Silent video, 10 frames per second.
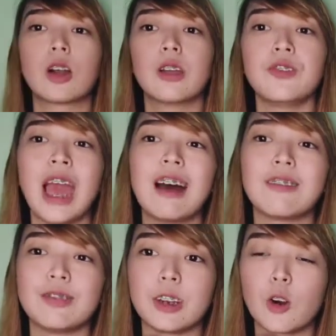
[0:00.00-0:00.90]
or if you
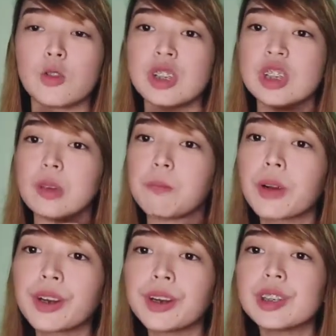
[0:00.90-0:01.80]
have your OCC
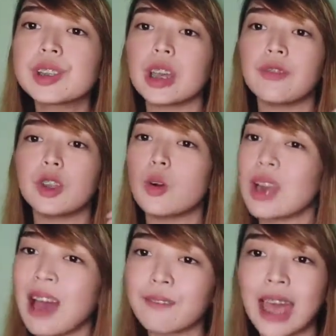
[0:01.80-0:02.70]
burnt, if you
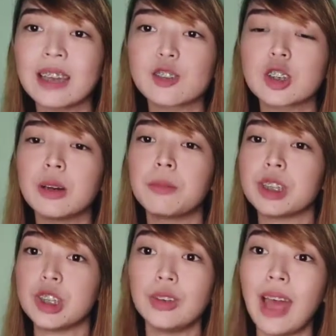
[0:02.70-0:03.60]
don't have extra
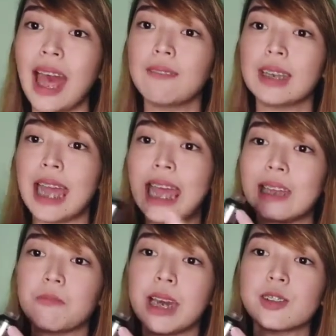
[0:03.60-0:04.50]
but you have an
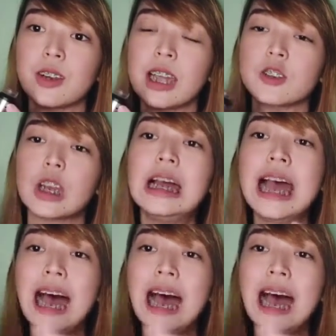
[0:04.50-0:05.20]
atomizer extra,